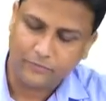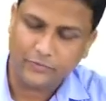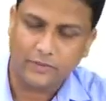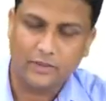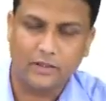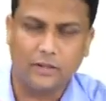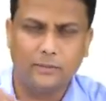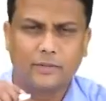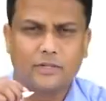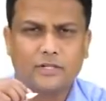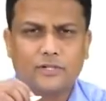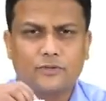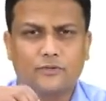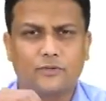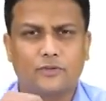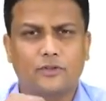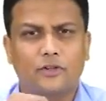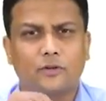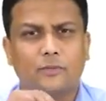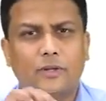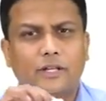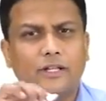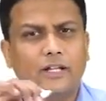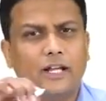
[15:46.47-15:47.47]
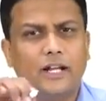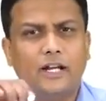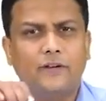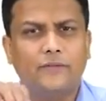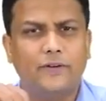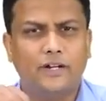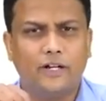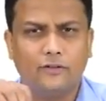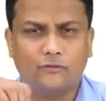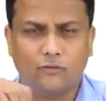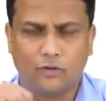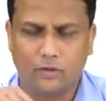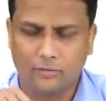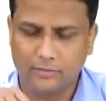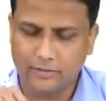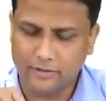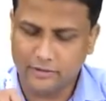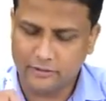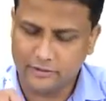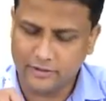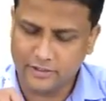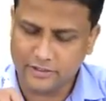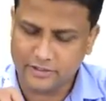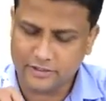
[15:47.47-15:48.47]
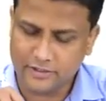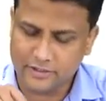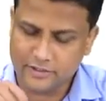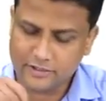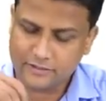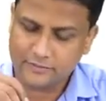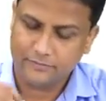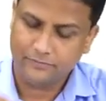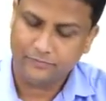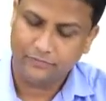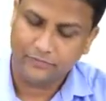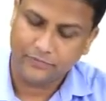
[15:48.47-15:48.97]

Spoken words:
The muscles which will be in the elevated form, ridges.